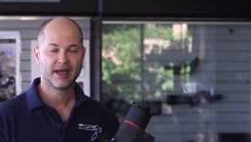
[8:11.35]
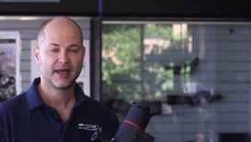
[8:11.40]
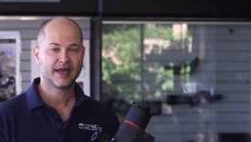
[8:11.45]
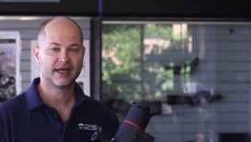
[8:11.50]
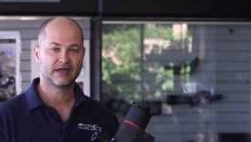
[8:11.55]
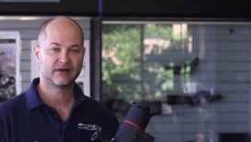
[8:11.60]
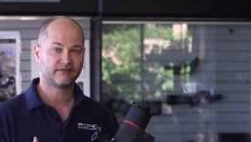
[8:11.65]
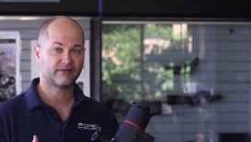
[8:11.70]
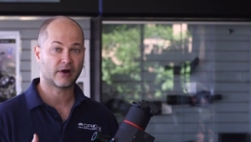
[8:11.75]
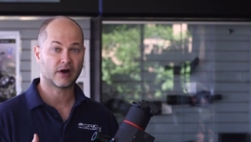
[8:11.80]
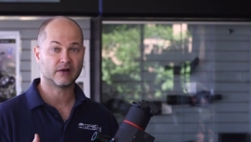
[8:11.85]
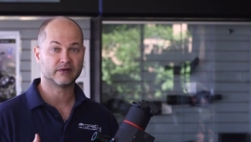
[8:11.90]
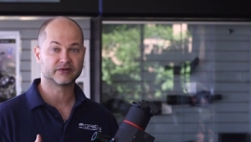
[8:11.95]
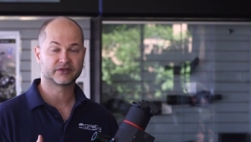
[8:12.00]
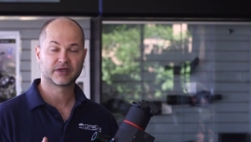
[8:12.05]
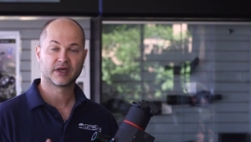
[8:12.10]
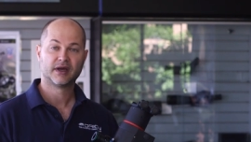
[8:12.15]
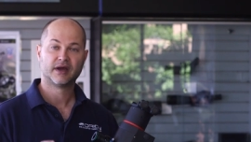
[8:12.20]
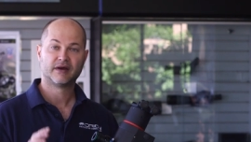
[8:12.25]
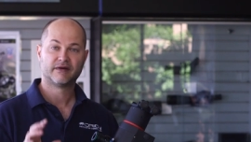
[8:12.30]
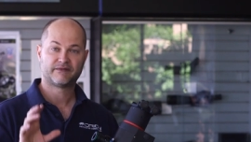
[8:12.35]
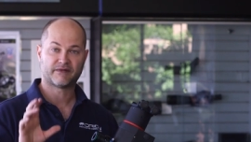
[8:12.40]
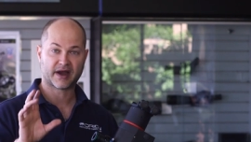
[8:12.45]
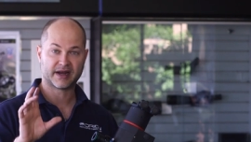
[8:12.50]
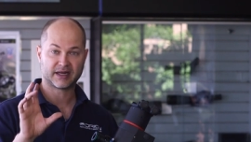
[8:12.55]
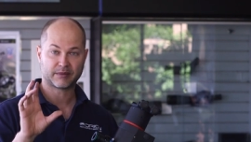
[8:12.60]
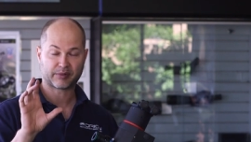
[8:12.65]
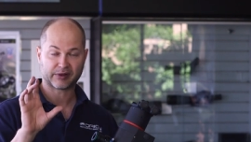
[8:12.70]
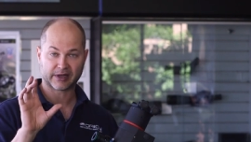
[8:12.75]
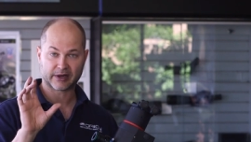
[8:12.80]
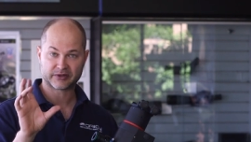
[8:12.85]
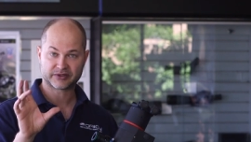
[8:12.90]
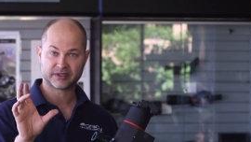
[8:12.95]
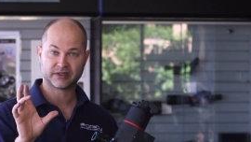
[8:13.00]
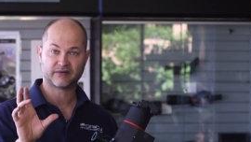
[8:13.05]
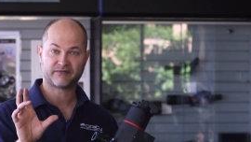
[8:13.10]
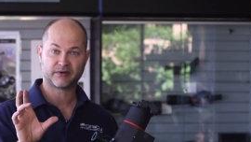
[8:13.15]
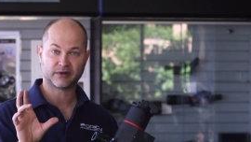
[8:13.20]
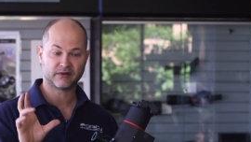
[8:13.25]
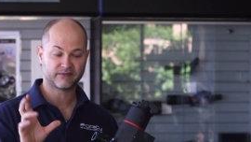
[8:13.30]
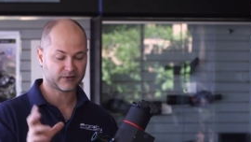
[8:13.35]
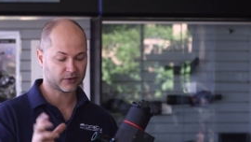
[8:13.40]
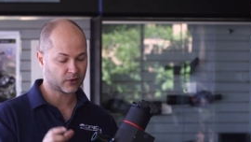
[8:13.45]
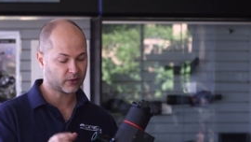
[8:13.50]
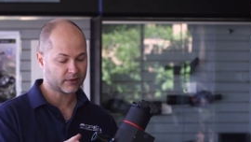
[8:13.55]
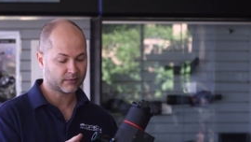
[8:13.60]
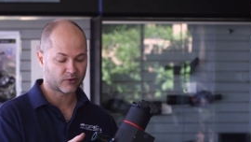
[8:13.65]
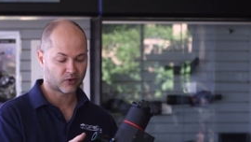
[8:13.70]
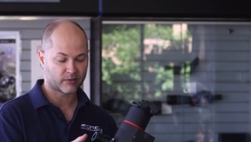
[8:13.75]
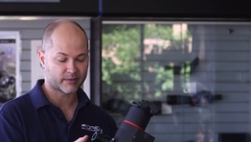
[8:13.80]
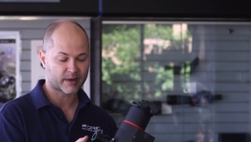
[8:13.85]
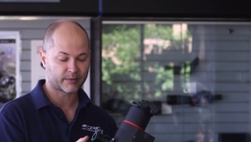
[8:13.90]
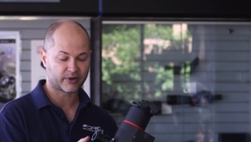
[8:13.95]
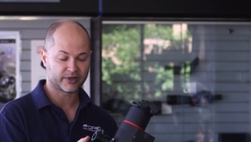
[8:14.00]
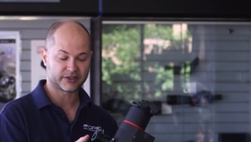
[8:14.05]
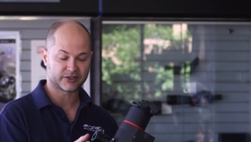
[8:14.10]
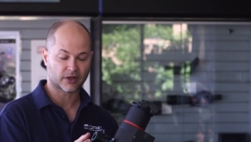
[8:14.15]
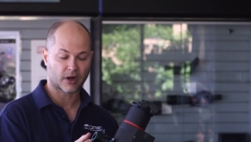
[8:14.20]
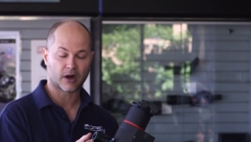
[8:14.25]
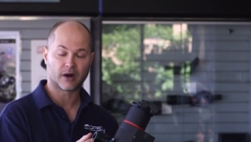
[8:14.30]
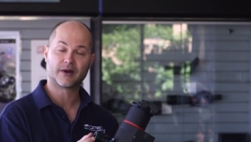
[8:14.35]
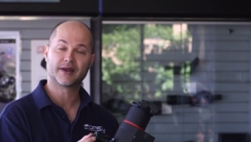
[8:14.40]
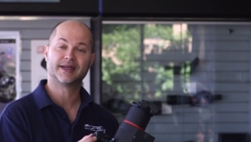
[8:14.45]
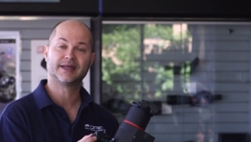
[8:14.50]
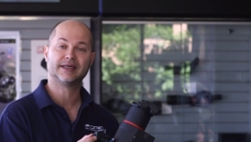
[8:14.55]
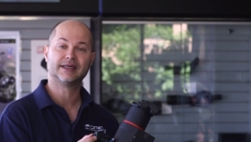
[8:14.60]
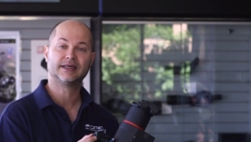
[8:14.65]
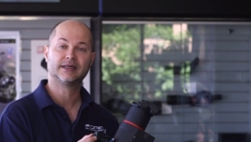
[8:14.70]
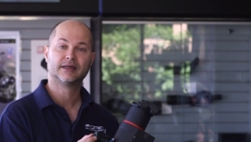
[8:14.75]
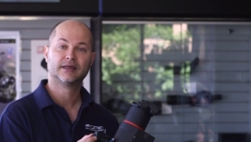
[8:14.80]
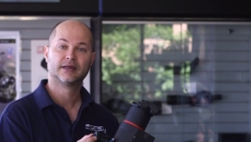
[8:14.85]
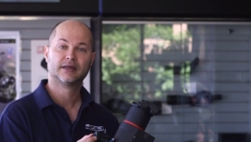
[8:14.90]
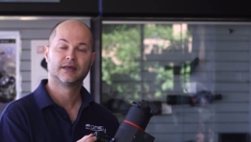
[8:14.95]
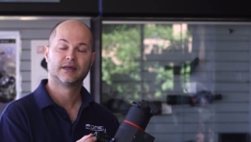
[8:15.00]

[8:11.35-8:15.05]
It involves finding Polaris in the field of view. Remember, it's already